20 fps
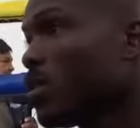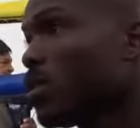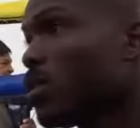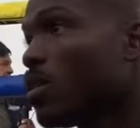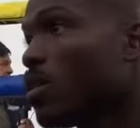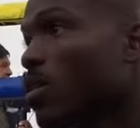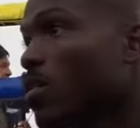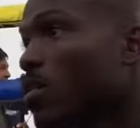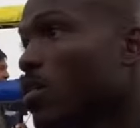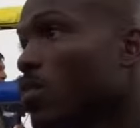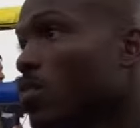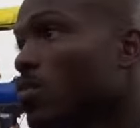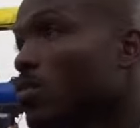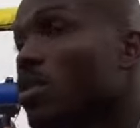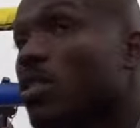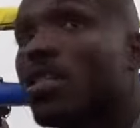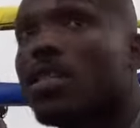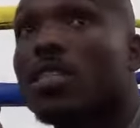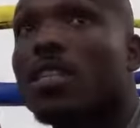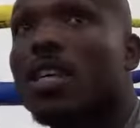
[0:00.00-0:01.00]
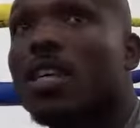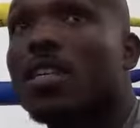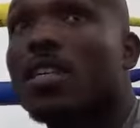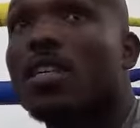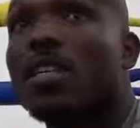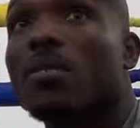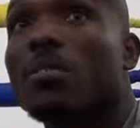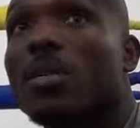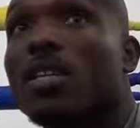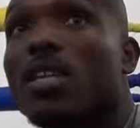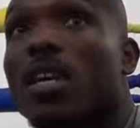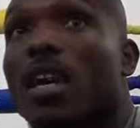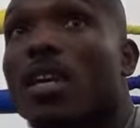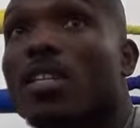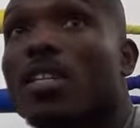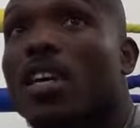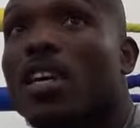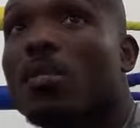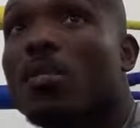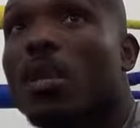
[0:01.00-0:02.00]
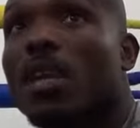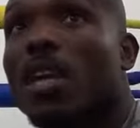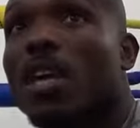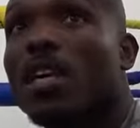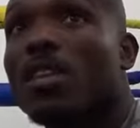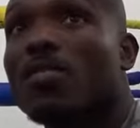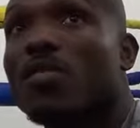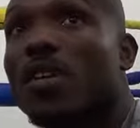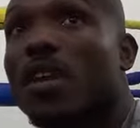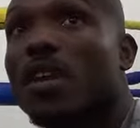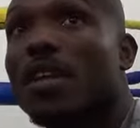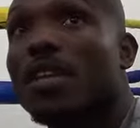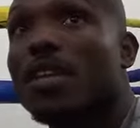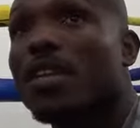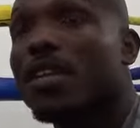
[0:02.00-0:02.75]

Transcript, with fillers: you know, it was either take a knee or be knocked out in my last fight.